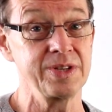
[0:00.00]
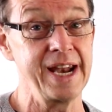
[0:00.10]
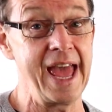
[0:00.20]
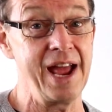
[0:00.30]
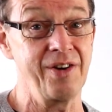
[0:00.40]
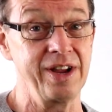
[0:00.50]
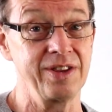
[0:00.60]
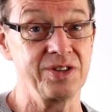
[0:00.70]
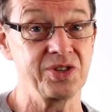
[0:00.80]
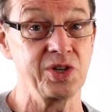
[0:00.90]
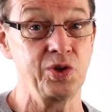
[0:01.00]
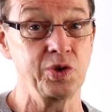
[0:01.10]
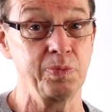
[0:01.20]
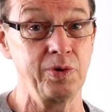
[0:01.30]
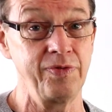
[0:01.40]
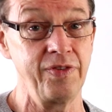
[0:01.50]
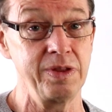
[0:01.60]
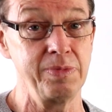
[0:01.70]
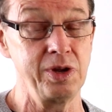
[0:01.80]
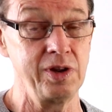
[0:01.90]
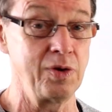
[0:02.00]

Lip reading: an area that's suitable for the manoeuvre.